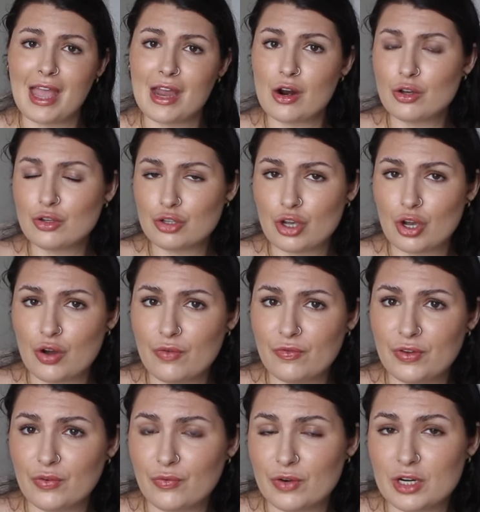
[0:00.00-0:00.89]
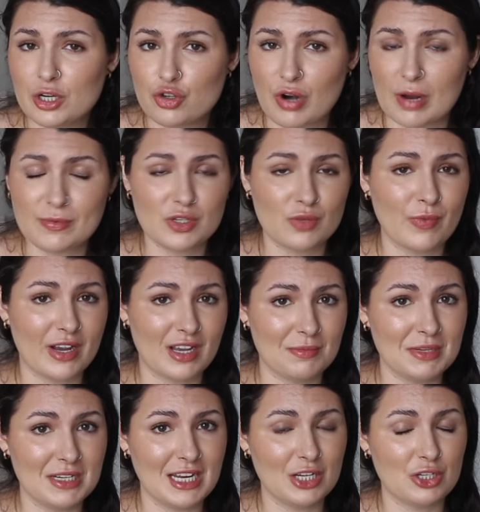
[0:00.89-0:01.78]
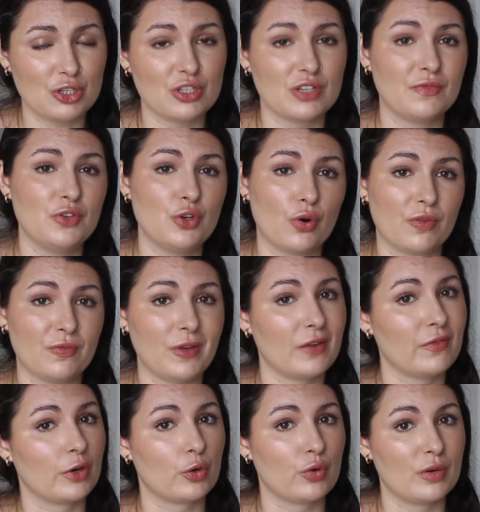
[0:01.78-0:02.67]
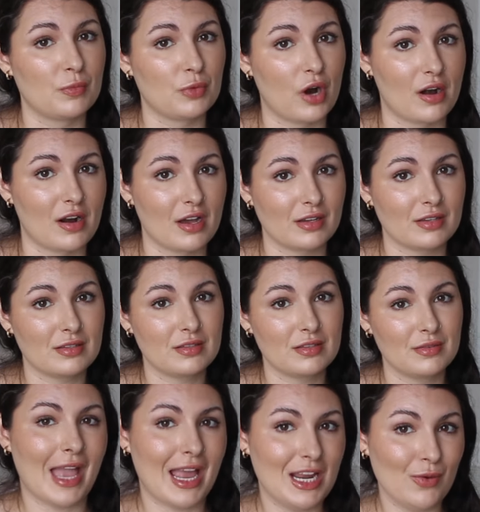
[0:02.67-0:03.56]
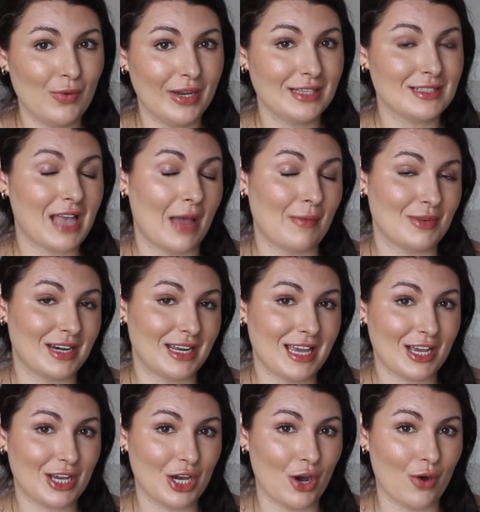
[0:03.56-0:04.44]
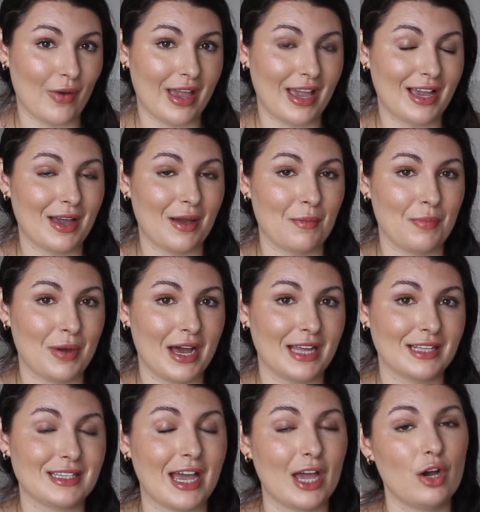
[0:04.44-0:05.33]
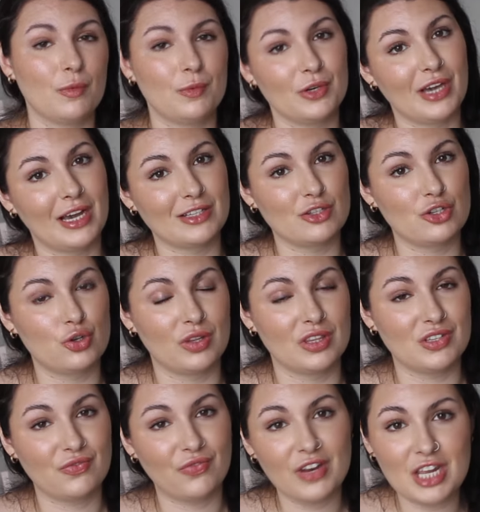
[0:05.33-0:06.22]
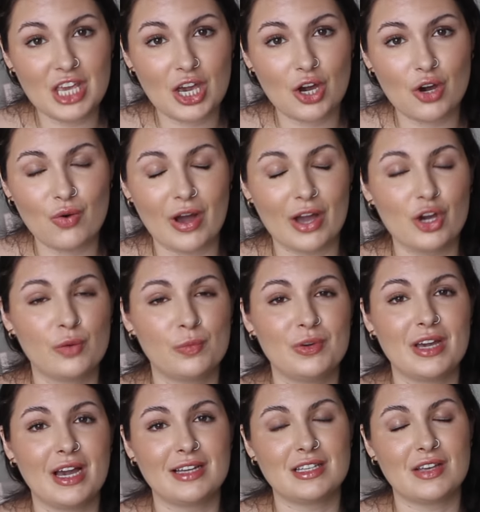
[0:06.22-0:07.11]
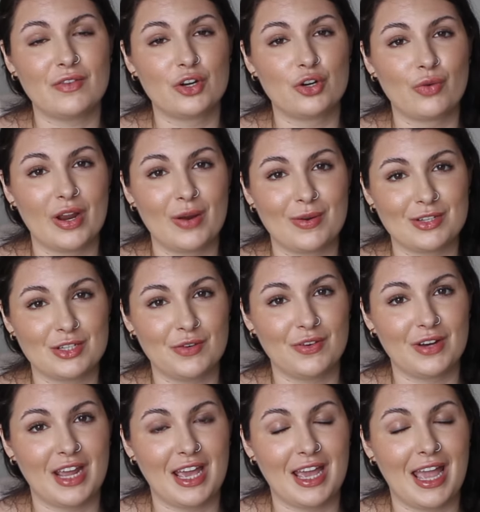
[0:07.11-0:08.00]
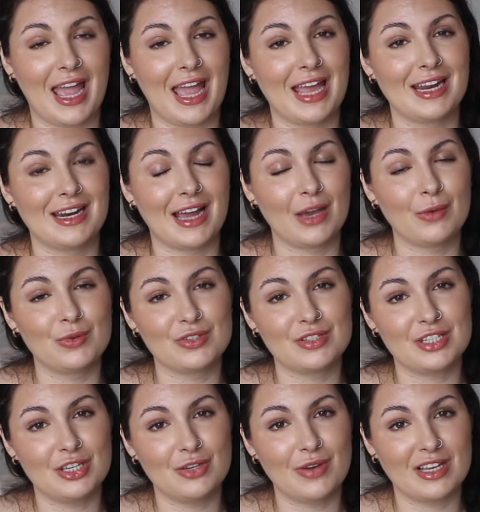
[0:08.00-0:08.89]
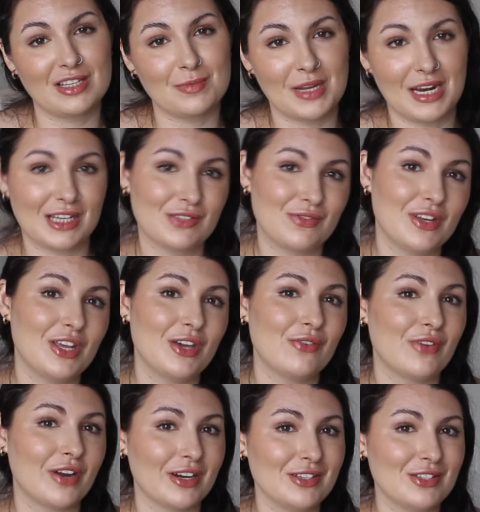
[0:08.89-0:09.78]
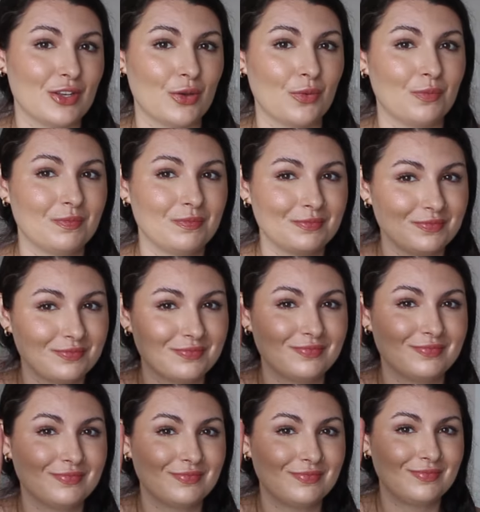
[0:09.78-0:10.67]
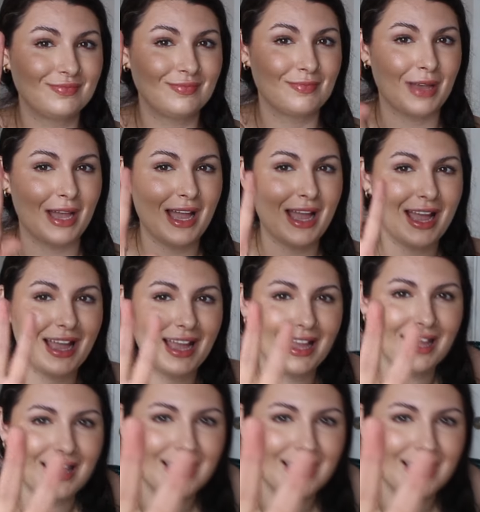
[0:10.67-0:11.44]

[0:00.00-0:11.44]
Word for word: And also, feel free to drop some recommendations of your favorite cream products. Anyways, I'm gonna get going, but I hope you guys enjoyed this video. I hope you guys have a great rest of your day, and I will see you guys in my next video very soon. Bye.